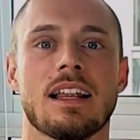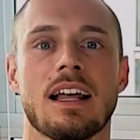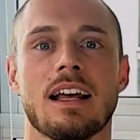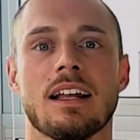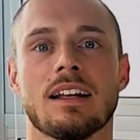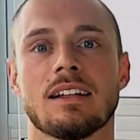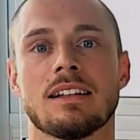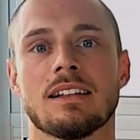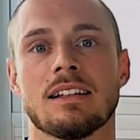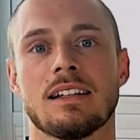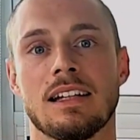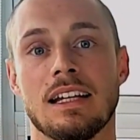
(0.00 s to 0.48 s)

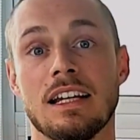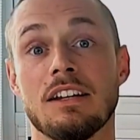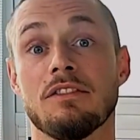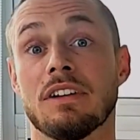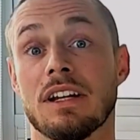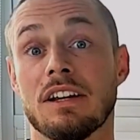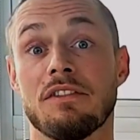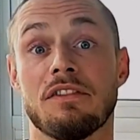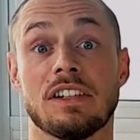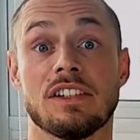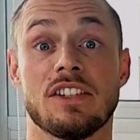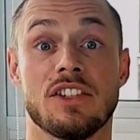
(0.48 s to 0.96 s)
that
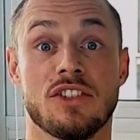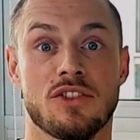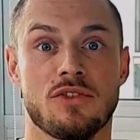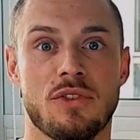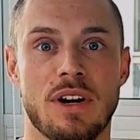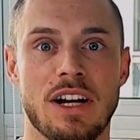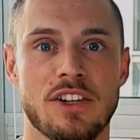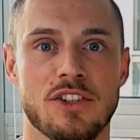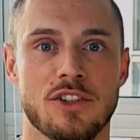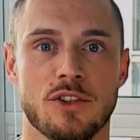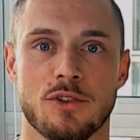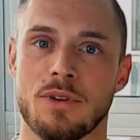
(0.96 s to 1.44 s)
even if it's a
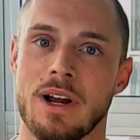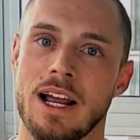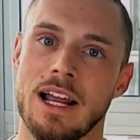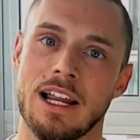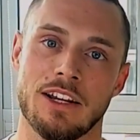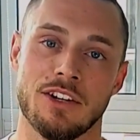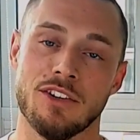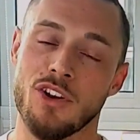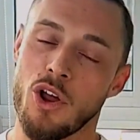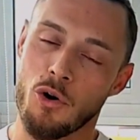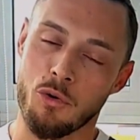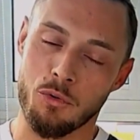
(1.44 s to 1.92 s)
stranger,
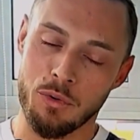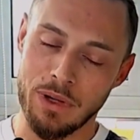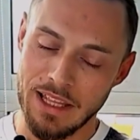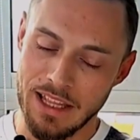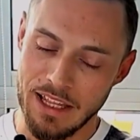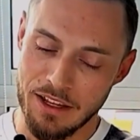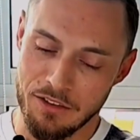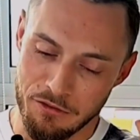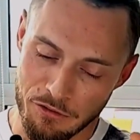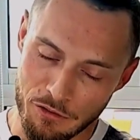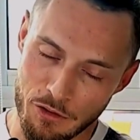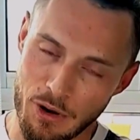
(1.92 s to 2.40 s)
right, not
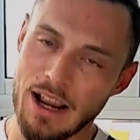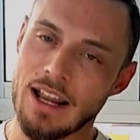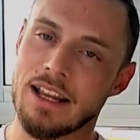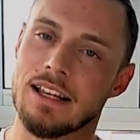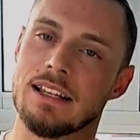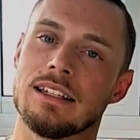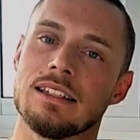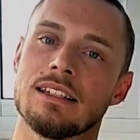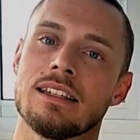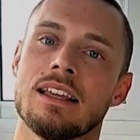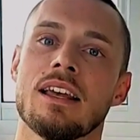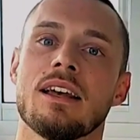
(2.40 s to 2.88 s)
really
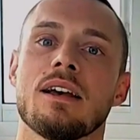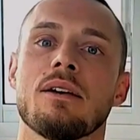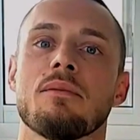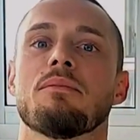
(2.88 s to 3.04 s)
friends,